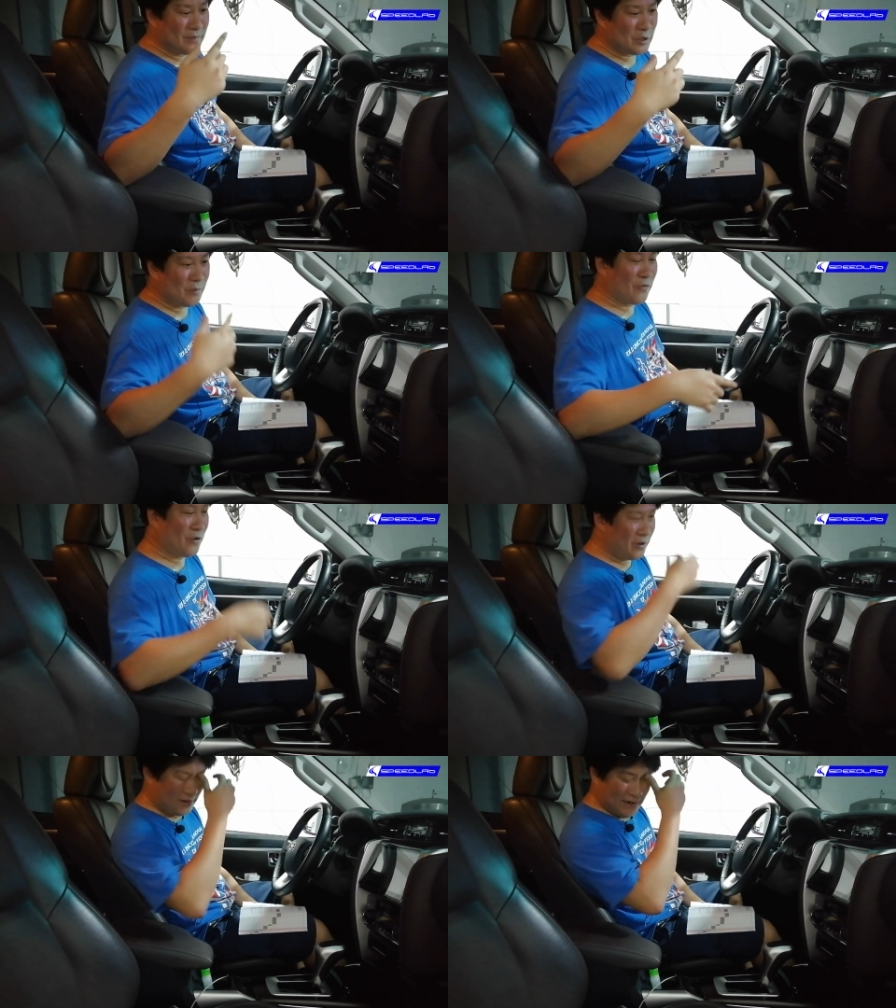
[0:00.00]
So
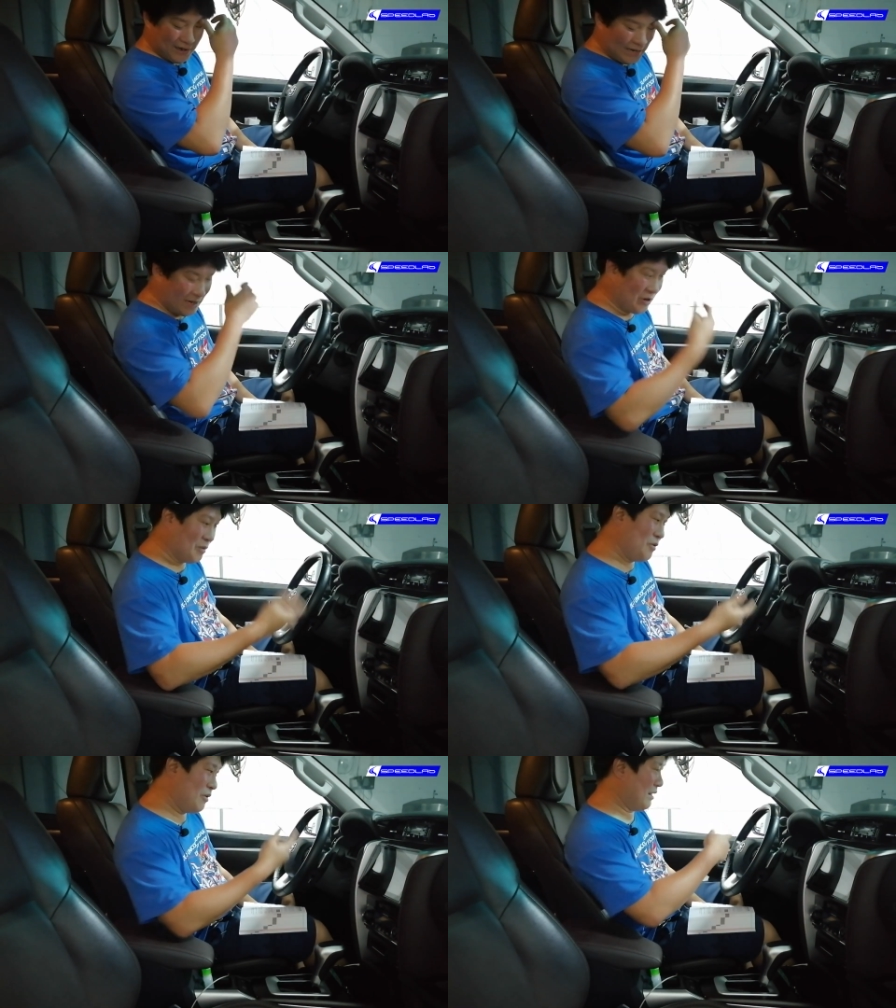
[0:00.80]
before, in
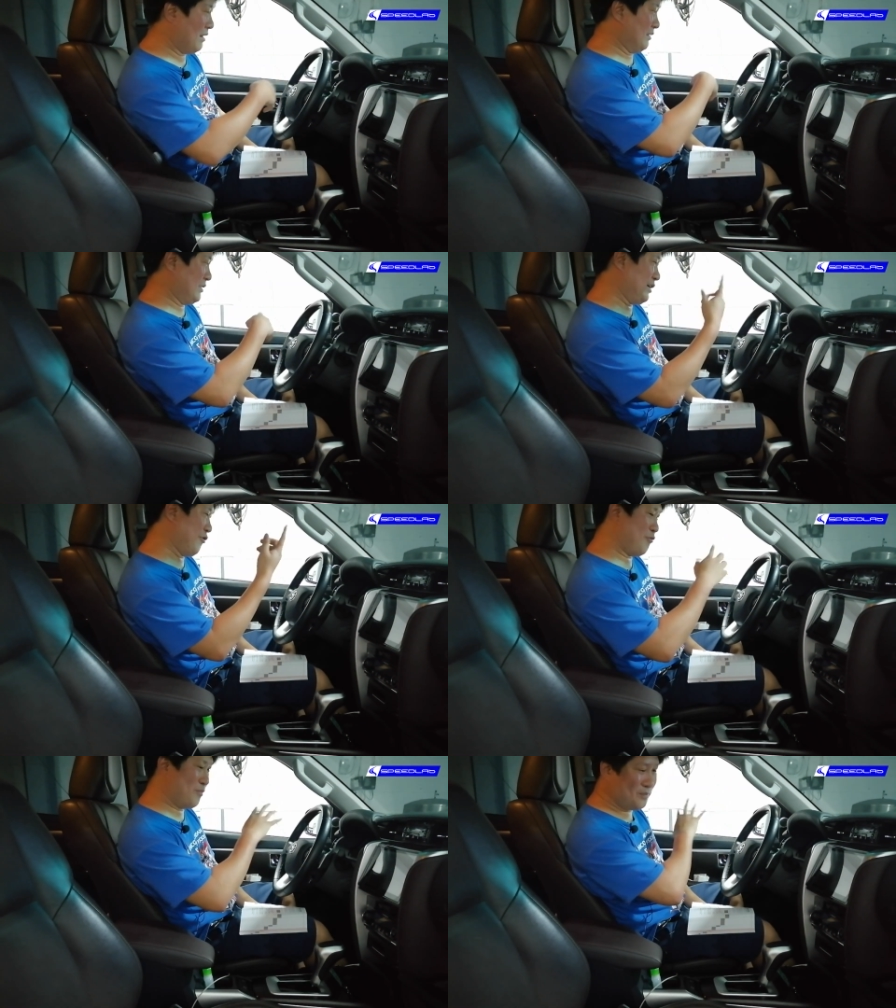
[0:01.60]
eco mode, it'll
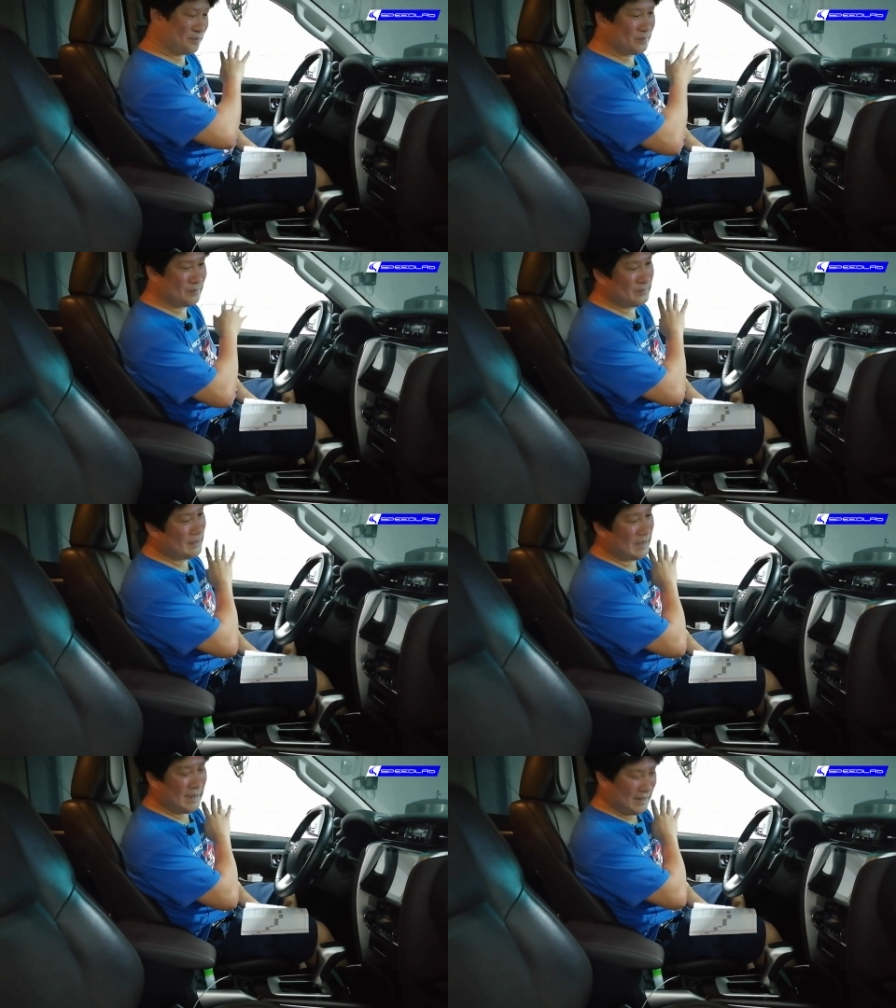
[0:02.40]
shift
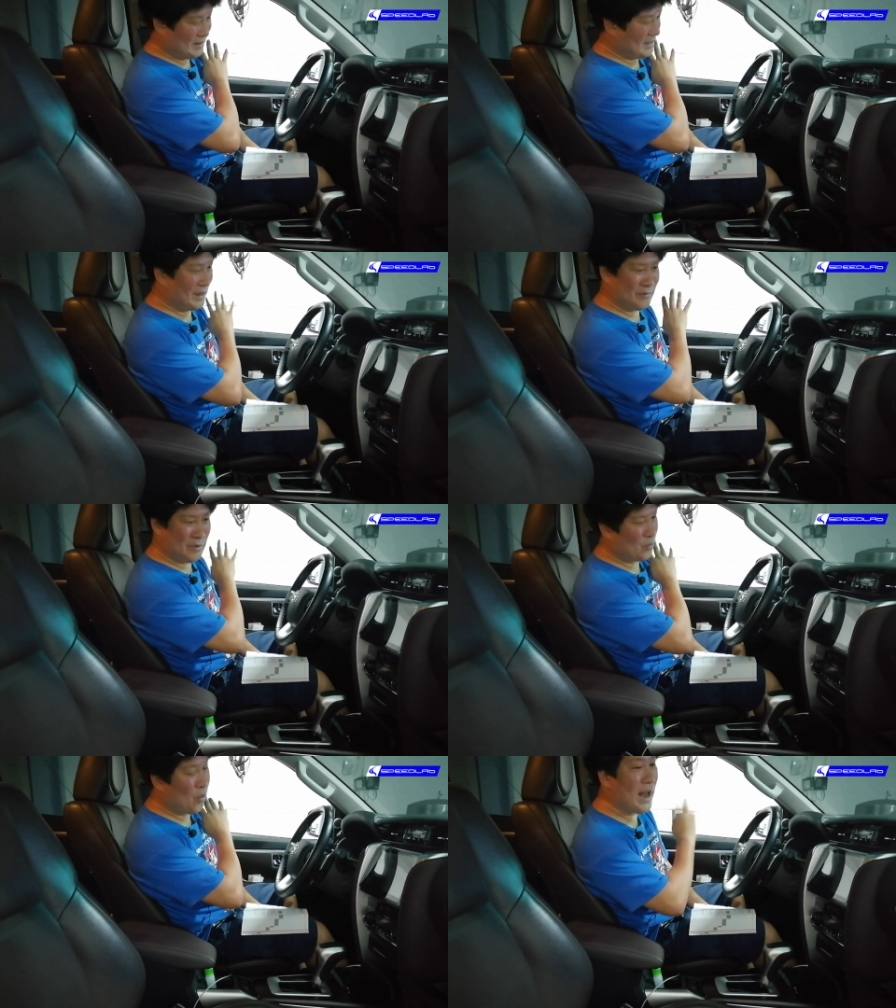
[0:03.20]
like
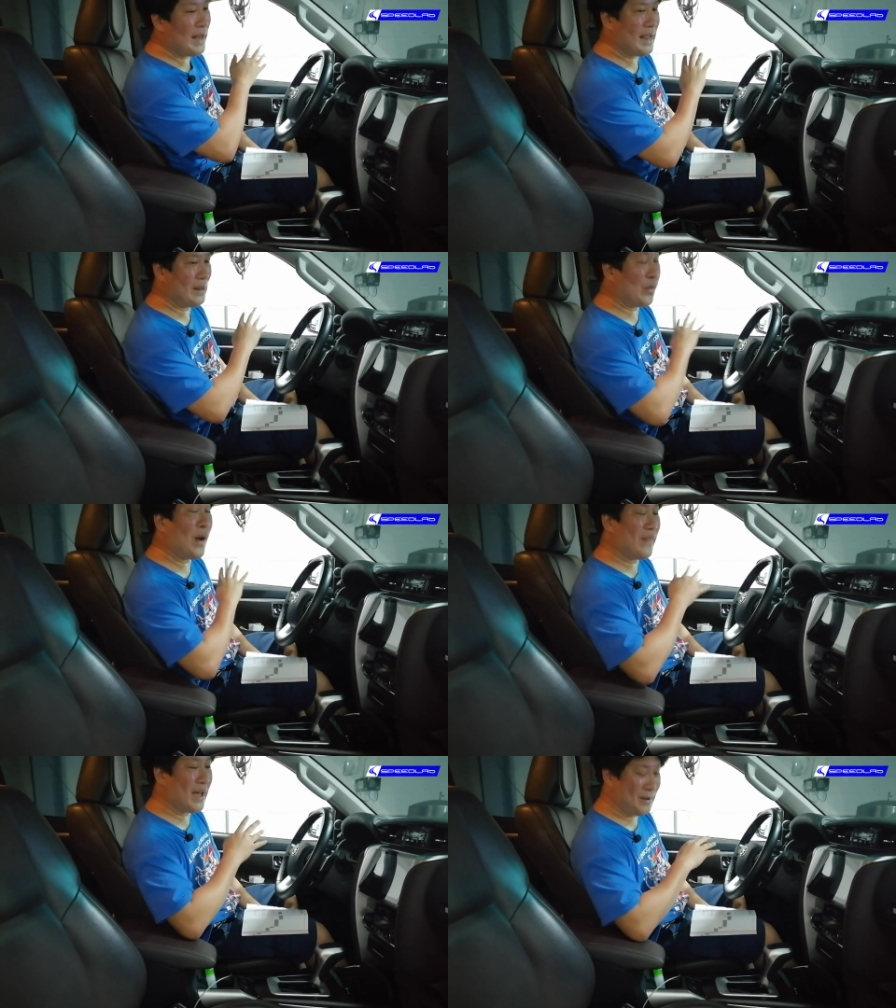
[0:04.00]
at 1.8,
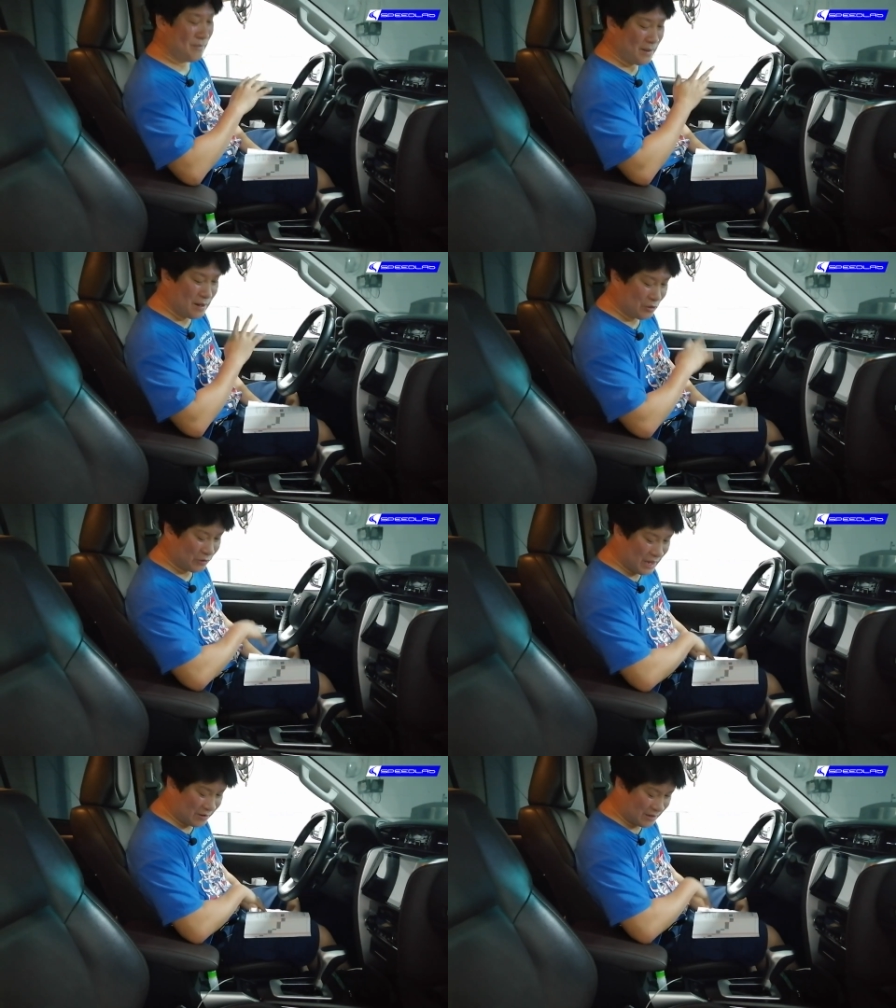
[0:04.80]
1.9, maybe
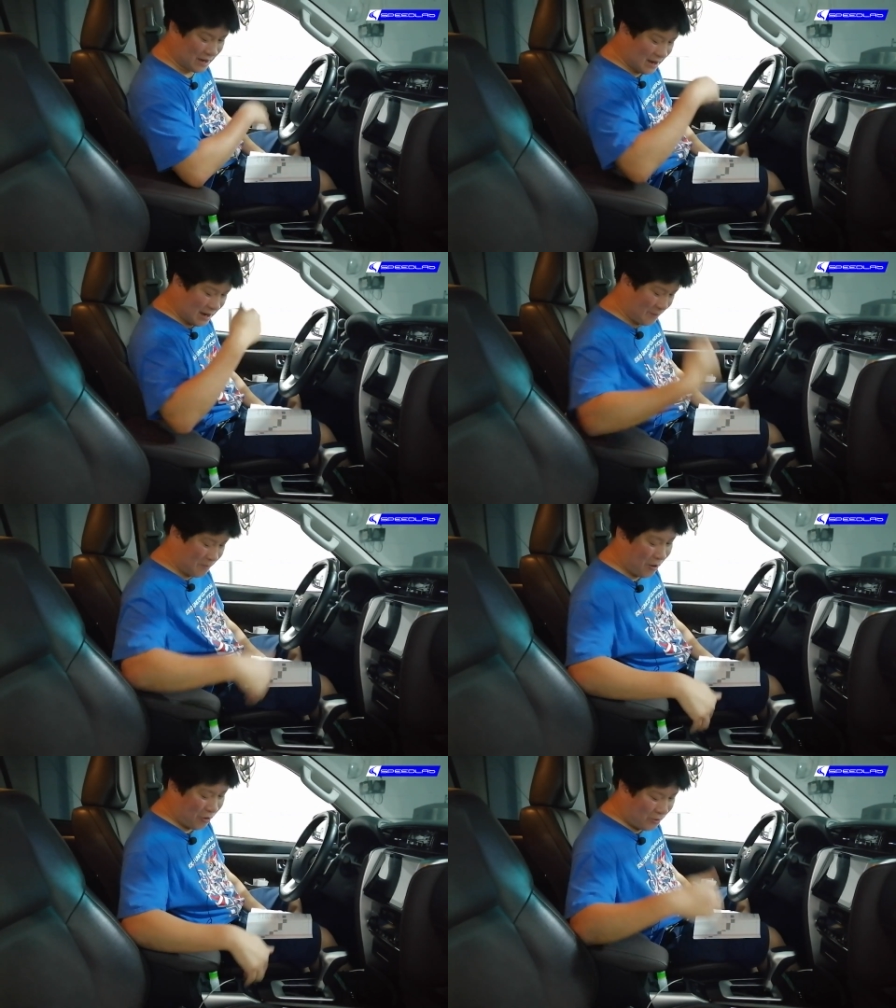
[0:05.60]
2,000. At
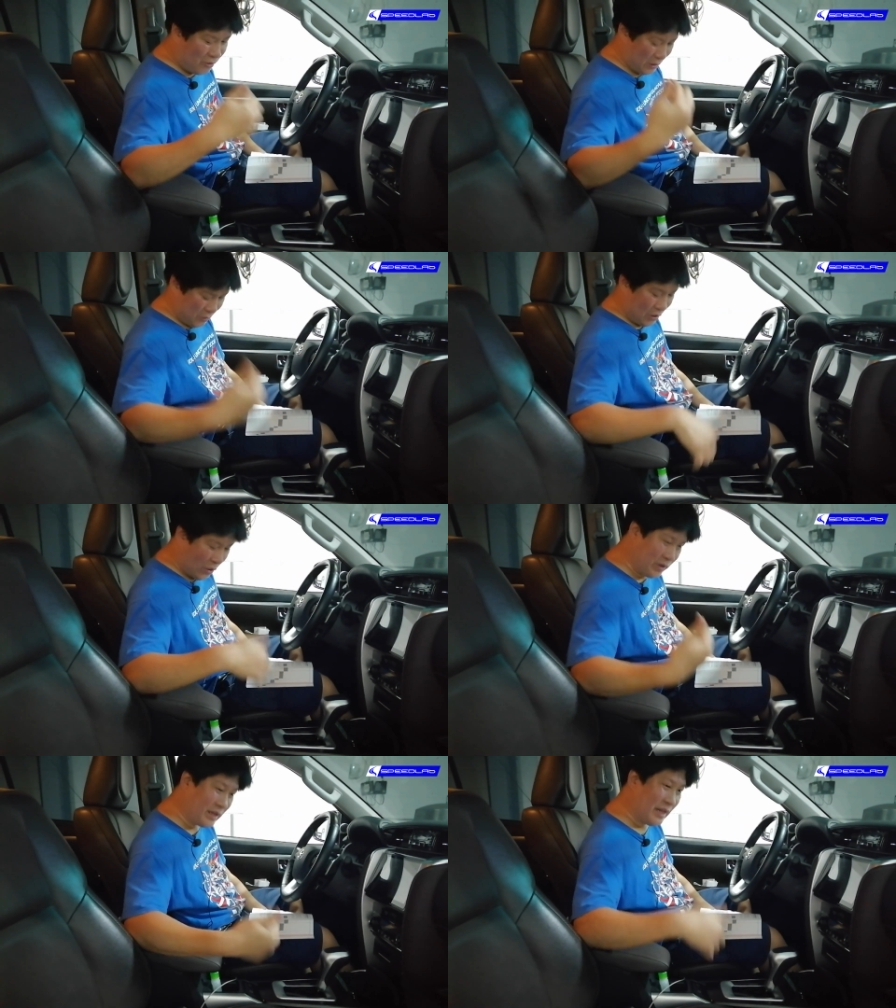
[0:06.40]
power mode, it will
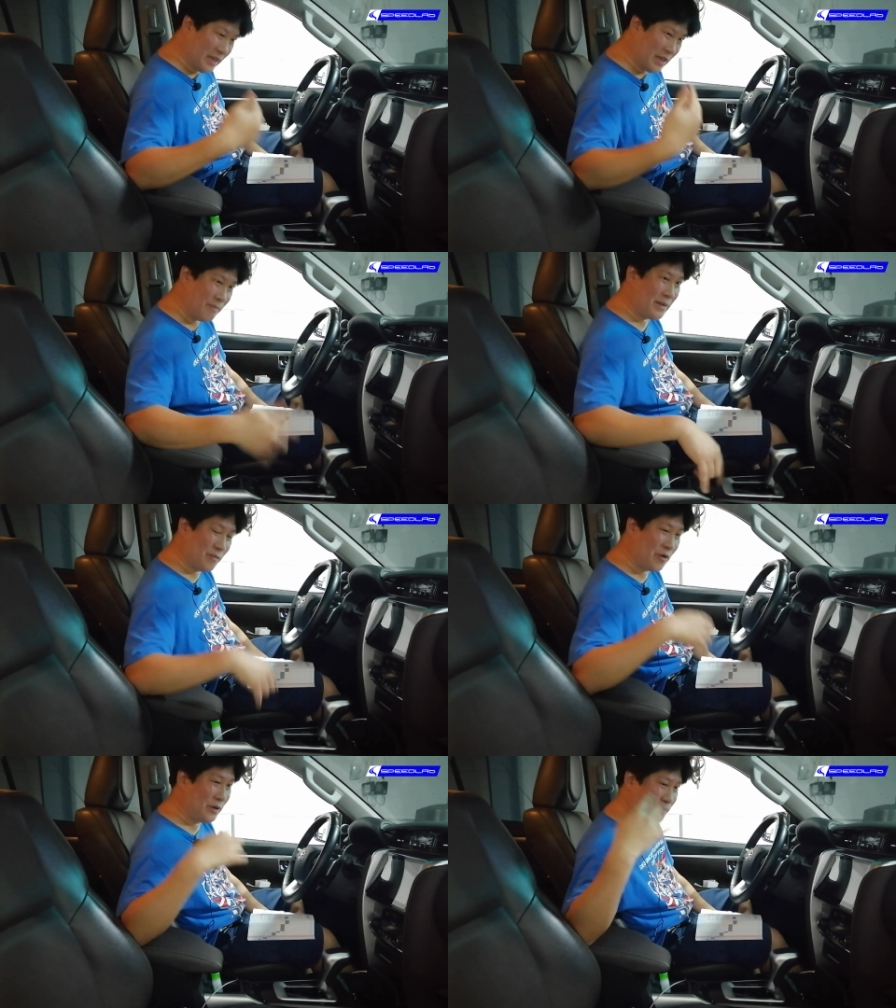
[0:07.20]
hold it a little
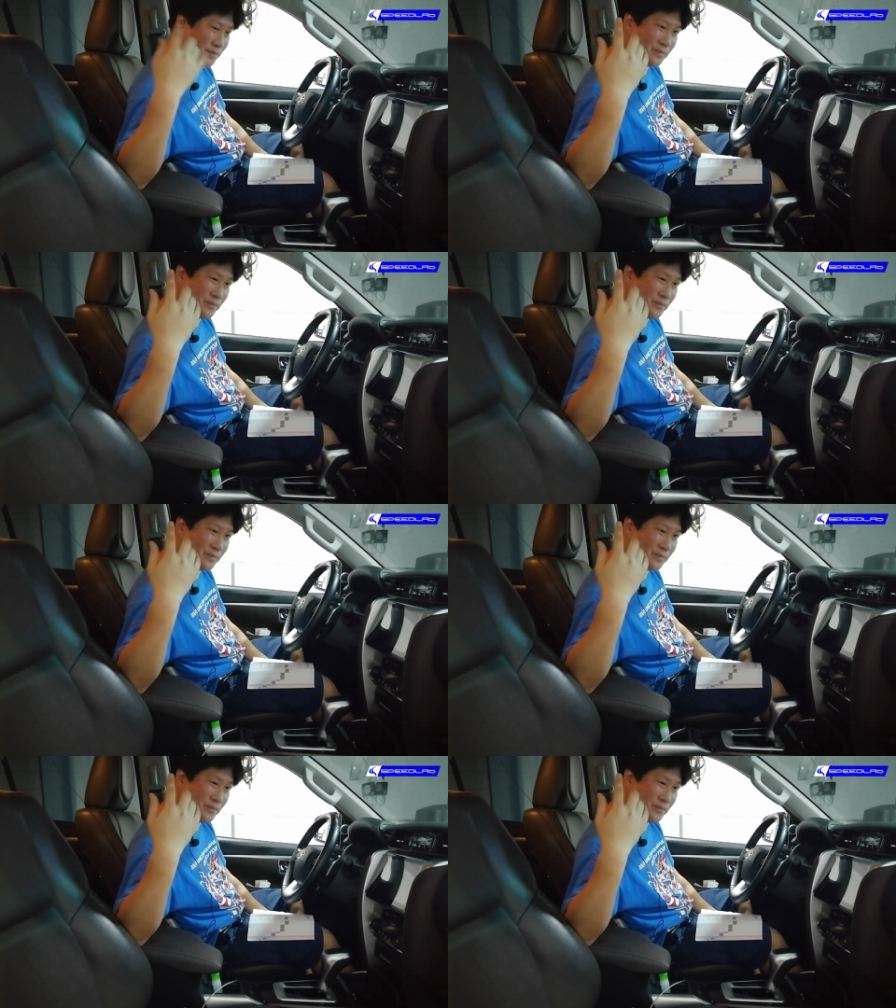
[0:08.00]
bit more,